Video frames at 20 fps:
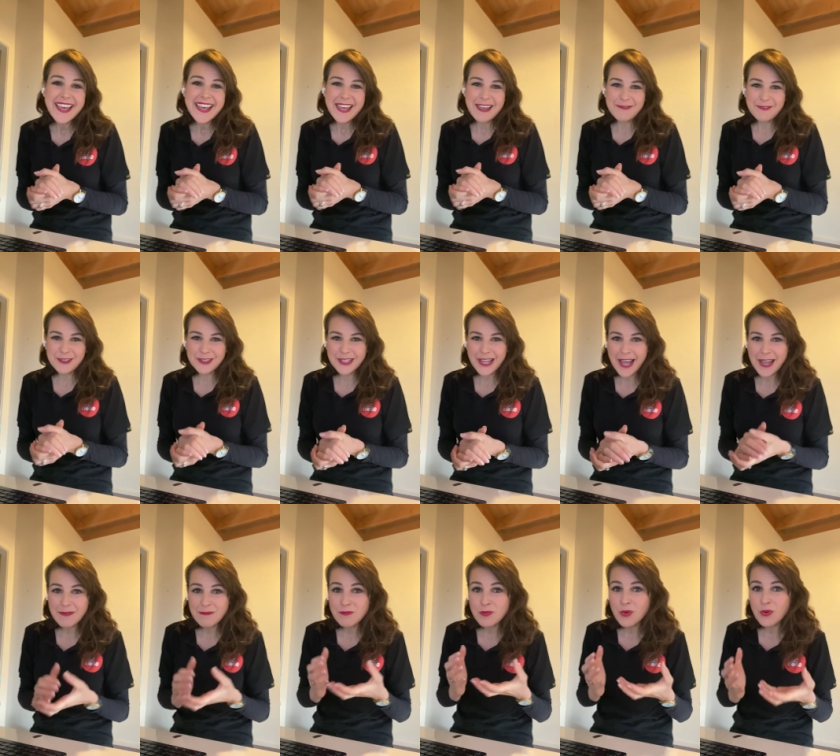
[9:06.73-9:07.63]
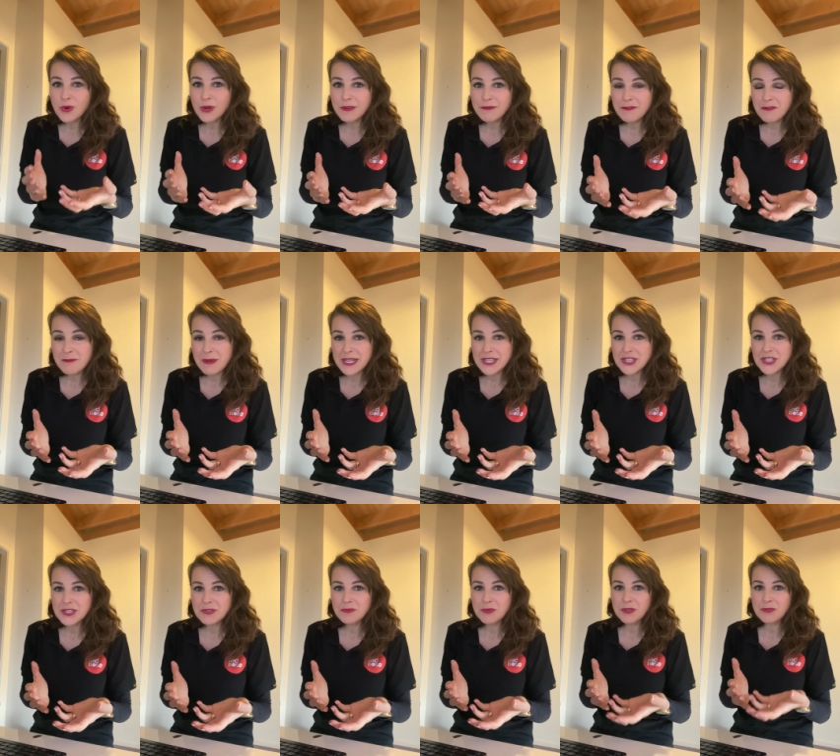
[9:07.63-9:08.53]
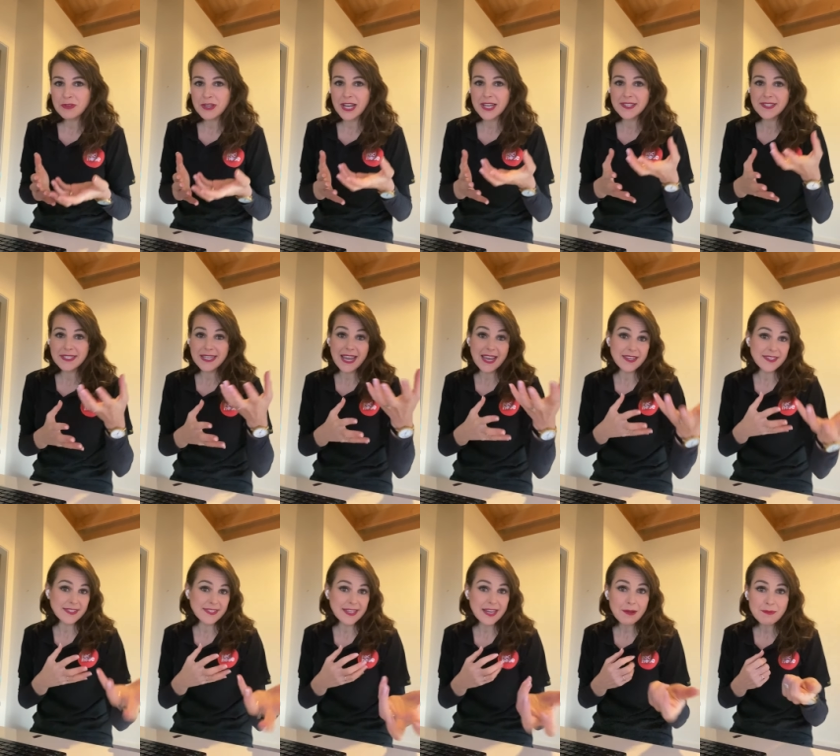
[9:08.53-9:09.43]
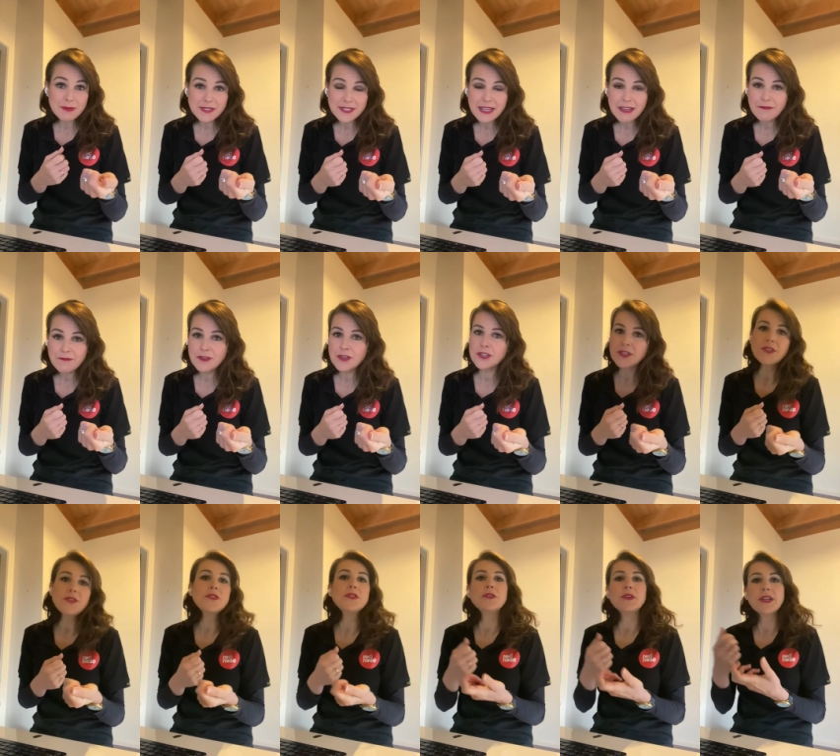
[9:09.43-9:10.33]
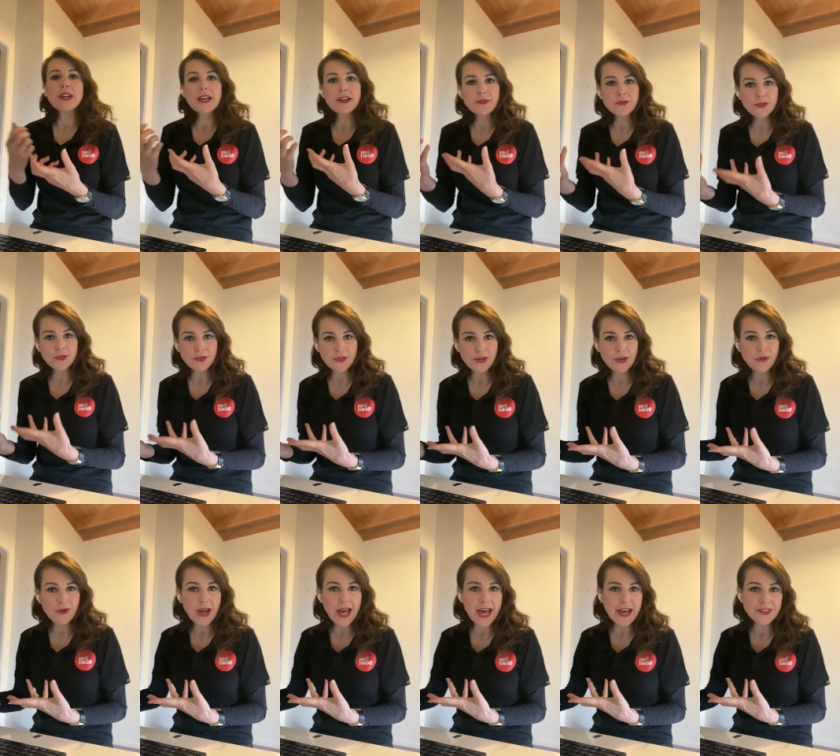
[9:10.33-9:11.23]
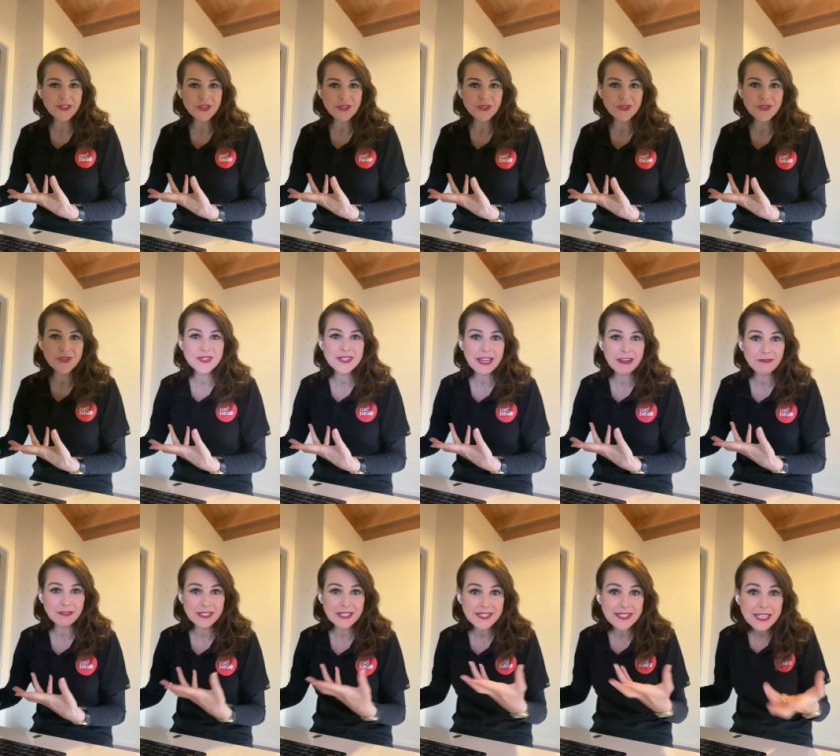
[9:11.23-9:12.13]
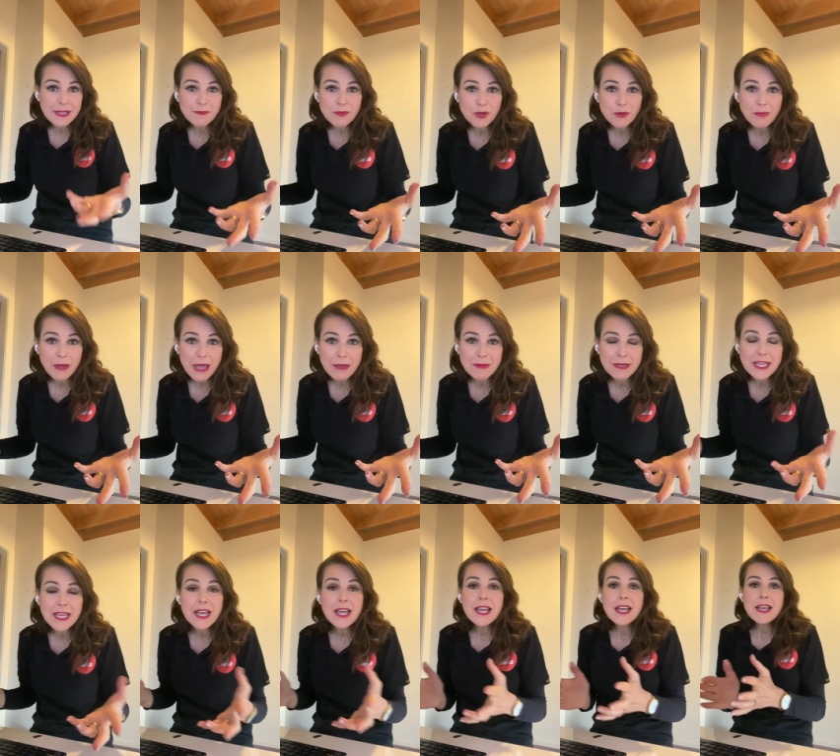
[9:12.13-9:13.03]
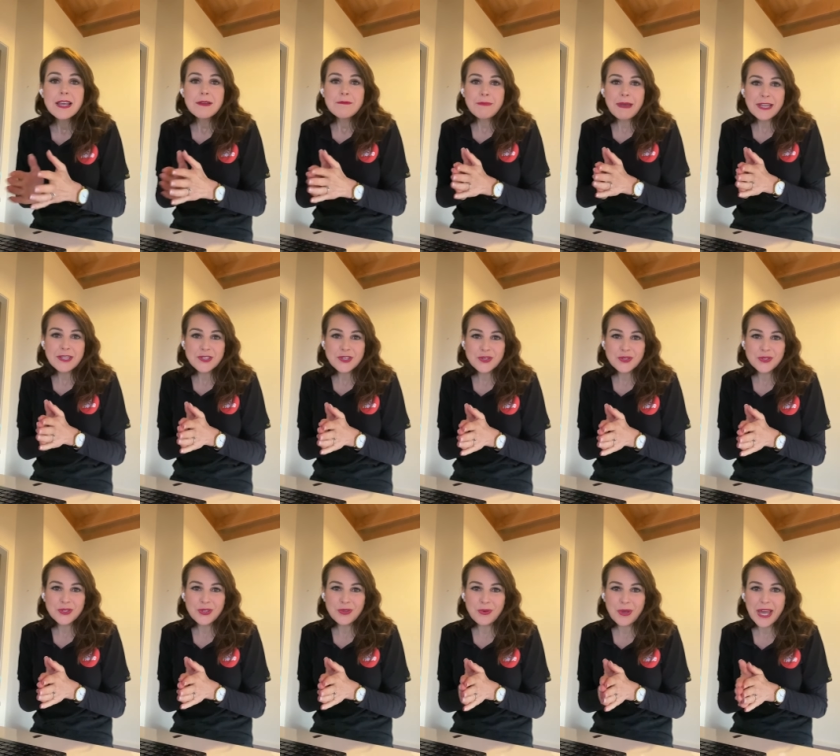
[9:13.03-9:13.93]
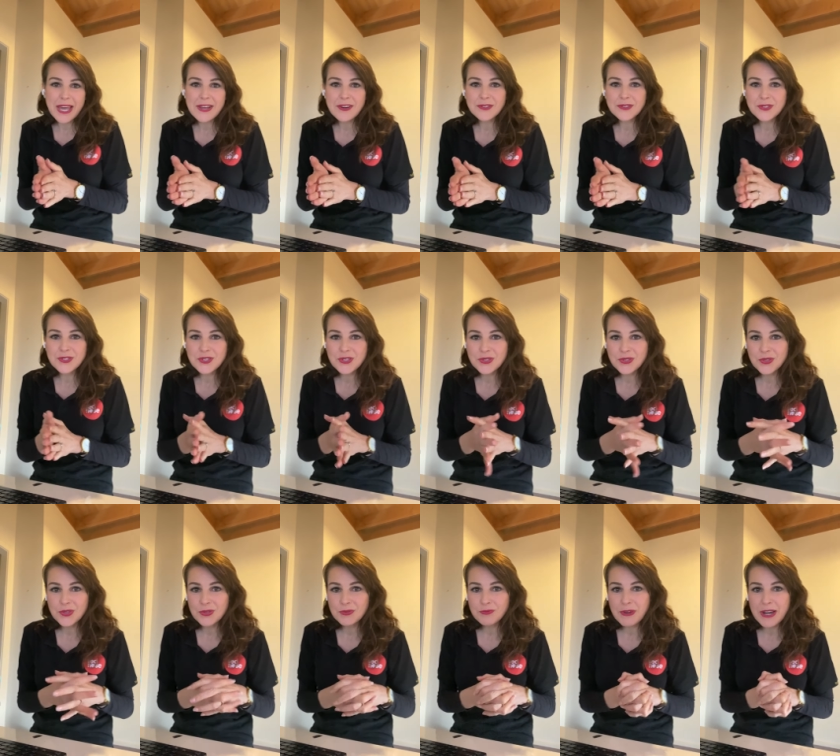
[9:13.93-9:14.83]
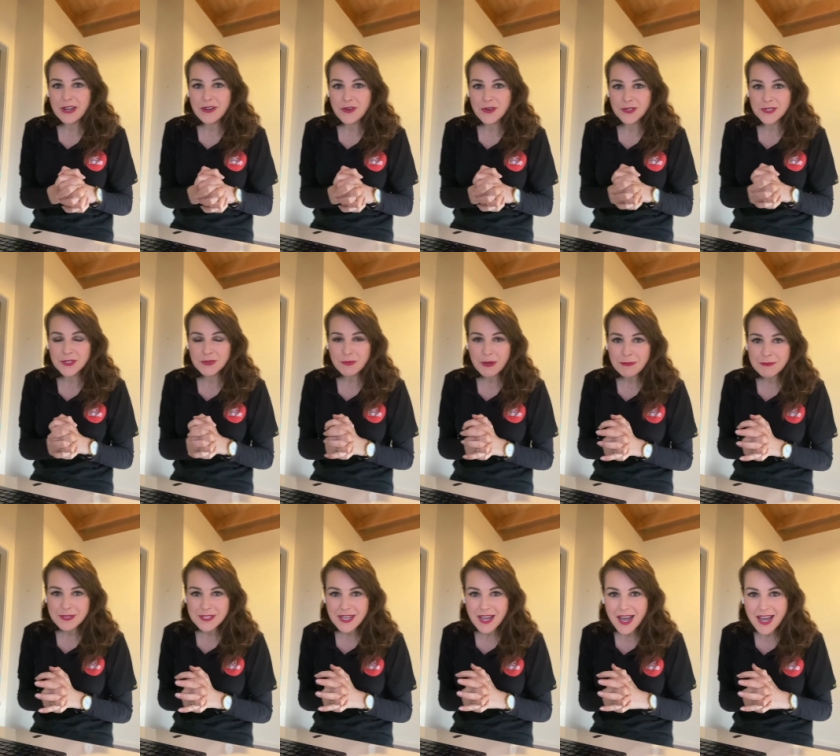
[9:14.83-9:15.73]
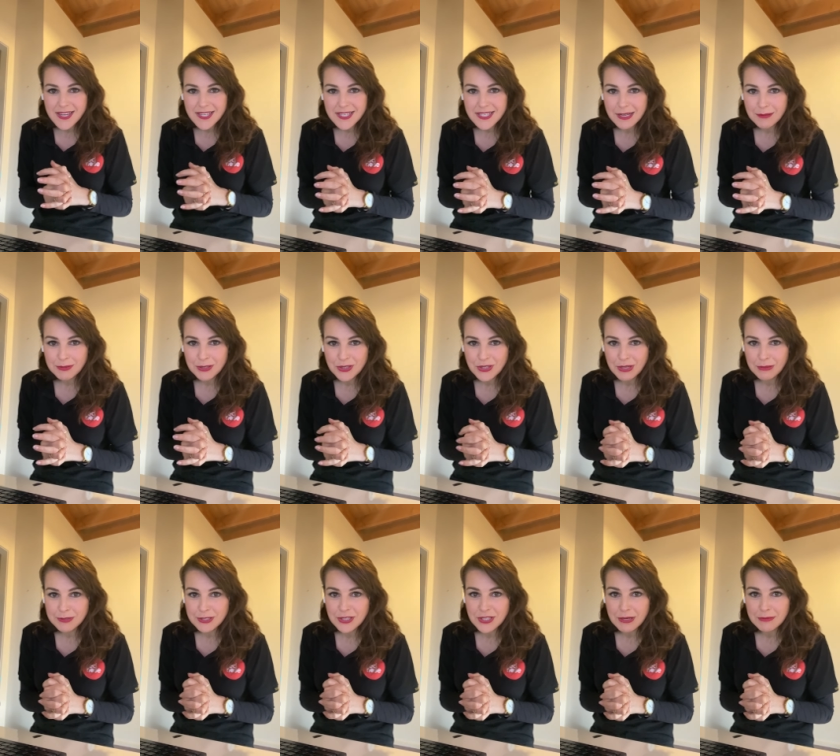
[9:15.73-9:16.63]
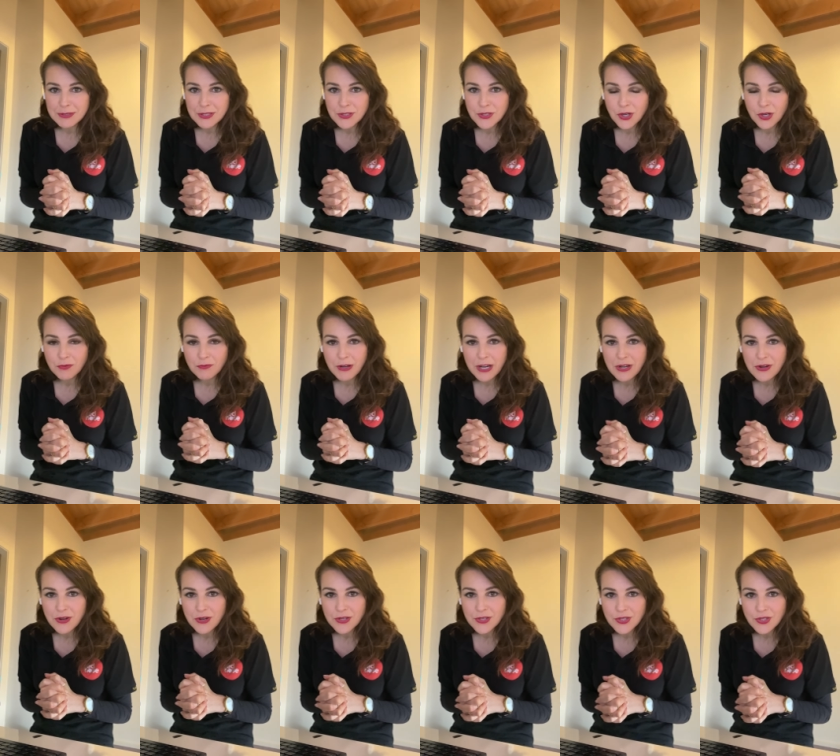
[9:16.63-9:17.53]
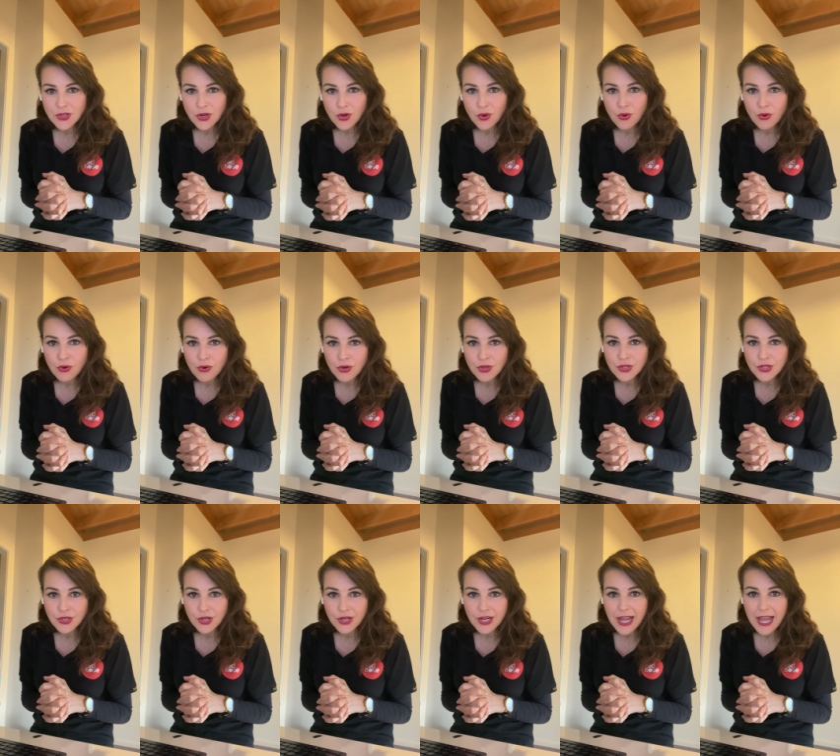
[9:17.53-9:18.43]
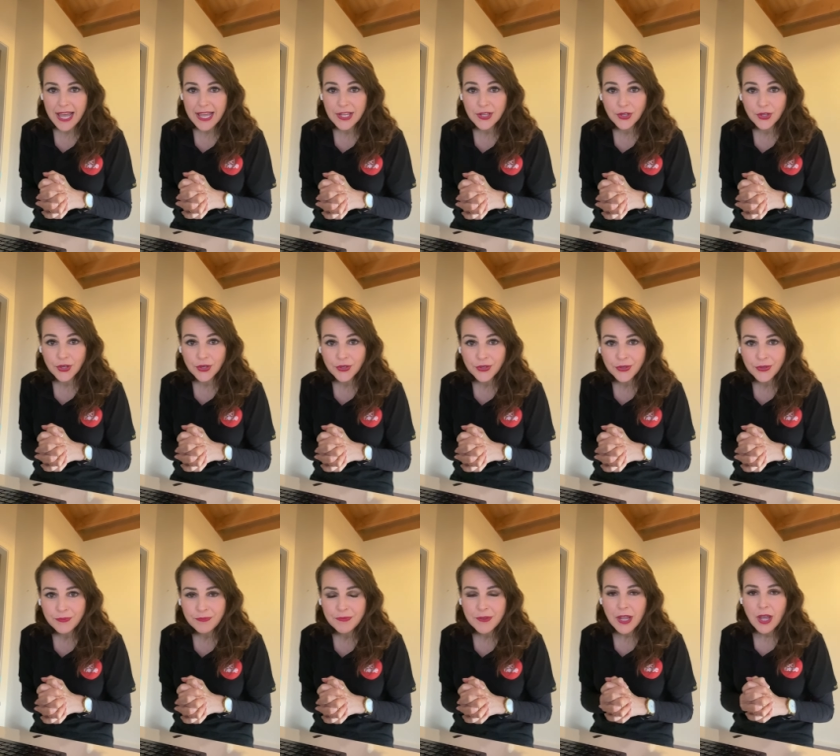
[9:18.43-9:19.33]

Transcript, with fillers: If you'd like more information with regards to how to set up a safe nursery or, or, or how to safely sleep your baby, make sure you head on to the Red Nose website, www.rednose.org.au